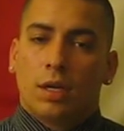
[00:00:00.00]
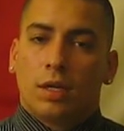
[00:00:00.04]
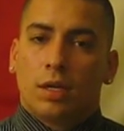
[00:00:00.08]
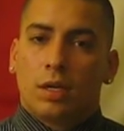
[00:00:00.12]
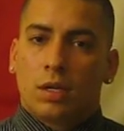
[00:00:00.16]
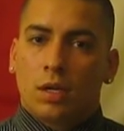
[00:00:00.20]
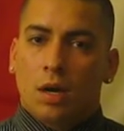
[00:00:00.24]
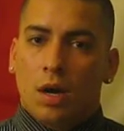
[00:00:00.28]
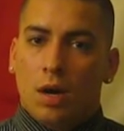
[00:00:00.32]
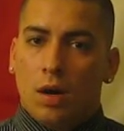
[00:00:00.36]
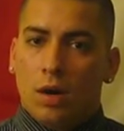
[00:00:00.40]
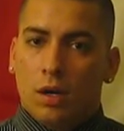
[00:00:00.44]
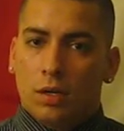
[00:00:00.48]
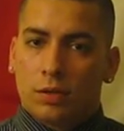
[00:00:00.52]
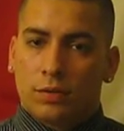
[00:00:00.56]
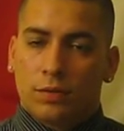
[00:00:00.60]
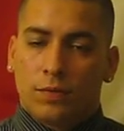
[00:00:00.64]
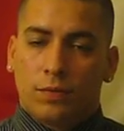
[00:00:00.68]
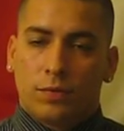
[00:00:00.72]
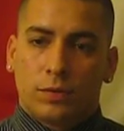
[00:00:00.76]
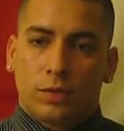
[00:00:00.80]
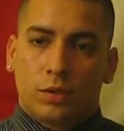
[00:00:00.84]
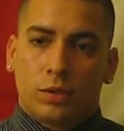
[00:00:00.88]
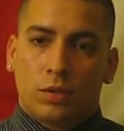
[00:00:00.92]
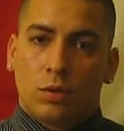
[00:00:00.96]
calls
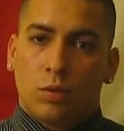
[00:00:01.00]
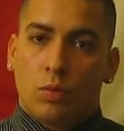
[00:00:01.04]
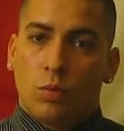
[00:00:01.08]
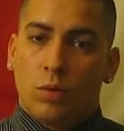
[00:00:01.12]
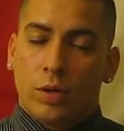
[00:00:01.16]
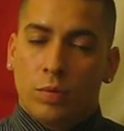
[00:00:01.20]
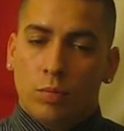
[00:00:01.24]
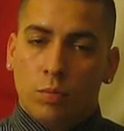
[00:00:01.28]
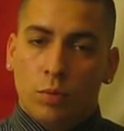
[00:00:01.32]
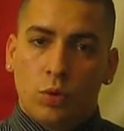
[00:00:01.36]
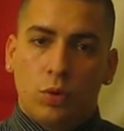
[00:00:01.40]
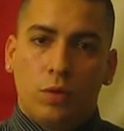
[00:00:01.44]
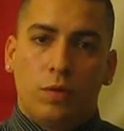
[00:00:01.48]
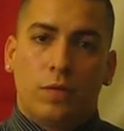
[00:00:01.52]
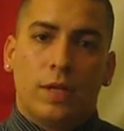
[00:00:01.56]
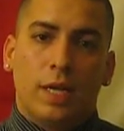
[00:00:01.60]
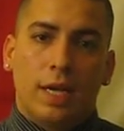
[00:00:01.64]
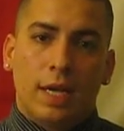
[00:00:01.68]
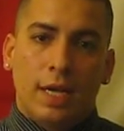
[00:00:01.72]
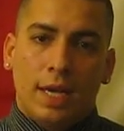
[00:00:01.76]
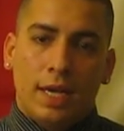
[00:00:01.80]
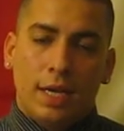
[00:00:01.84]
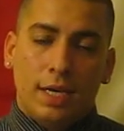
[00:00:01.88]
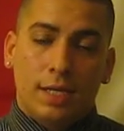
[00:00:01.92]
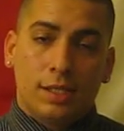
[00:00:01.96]
to remove
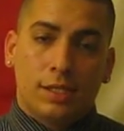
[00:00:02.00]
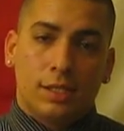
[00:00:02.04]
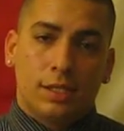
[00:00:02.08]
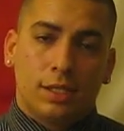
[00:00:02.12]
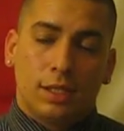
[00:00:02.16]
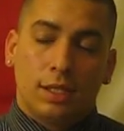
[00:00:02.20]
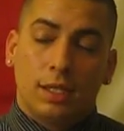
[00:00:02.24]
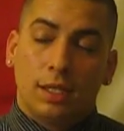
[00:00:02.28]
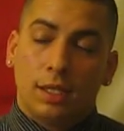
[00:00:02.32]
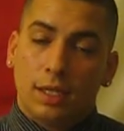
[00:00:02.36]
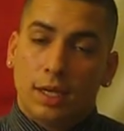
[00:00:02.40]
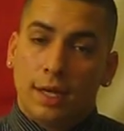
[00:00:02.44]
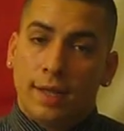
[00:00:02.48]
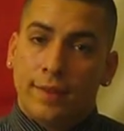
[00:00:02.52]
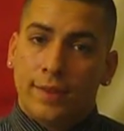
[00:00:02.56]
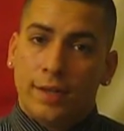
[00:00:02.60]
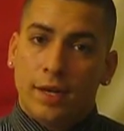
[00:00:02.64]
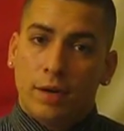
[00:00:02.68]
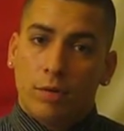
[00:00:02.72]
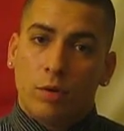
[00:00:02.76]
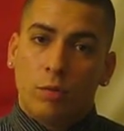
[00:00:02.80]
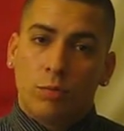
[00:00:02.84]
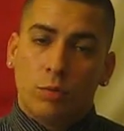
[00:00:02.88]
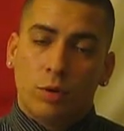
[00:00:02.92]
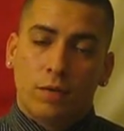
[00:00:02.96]
the engine and
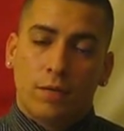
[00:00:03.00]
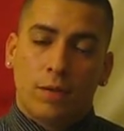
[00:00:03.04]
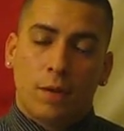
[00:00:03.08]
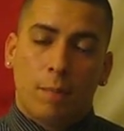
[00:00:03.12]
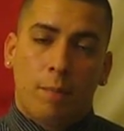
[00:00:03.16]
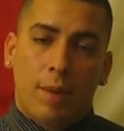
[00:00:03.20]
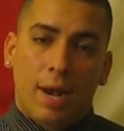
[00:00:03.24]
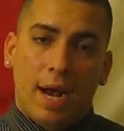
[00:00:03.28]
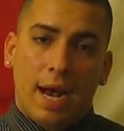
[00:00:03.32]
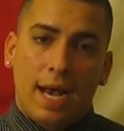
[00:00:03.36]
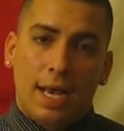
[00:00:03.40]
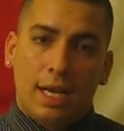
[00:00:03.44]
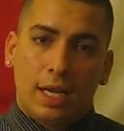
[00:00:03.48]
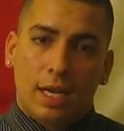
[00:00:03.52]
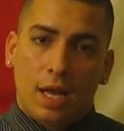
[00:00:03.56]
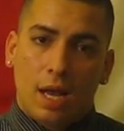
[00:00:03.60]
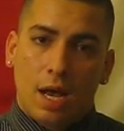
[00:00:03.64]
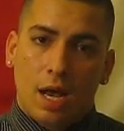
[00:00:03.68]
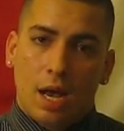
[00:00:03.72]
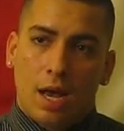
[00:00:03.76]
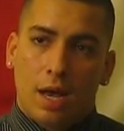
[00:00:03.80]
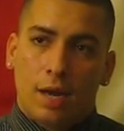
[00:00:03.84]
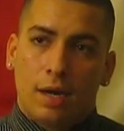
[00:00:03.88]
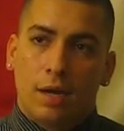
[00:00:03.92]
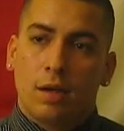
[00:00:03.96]
then remove the
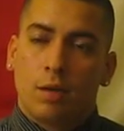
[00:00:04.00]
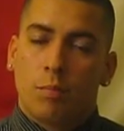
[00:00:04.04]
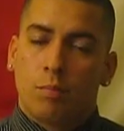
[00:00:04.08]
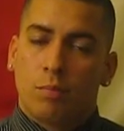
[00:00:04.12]
pylon,